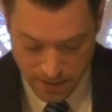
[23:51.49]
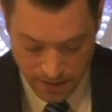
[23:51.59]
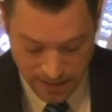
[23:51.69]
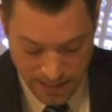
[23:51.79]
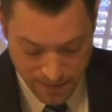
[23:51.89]

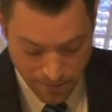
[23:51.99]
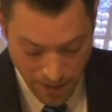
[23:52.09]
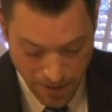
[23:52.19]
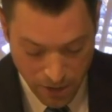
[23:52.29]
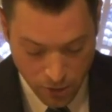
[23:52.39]
again,
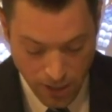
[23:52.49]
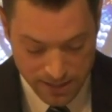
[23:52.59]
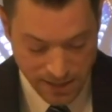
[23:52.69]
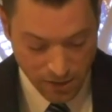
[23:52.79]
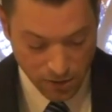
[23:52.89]
about
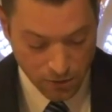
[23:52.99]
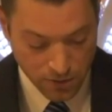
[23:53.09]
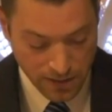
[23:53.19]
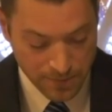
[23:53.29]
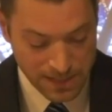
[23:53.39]
Christ our
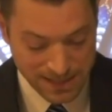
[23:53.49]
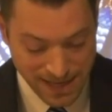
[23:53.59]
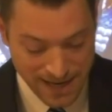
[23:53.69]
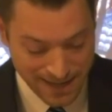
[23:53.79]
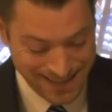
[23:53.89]
Lord, let me
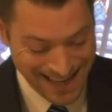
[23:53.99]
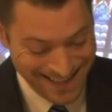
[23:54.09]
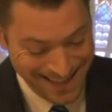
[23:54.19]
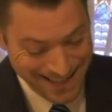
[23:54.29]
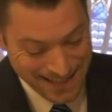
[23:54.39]
say this
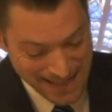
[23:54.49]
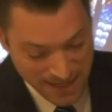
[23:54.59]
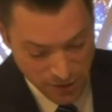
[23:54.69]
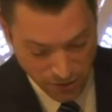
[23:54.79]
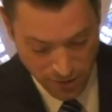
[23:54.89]
as a
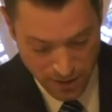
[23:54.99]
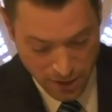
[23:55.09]
teacher.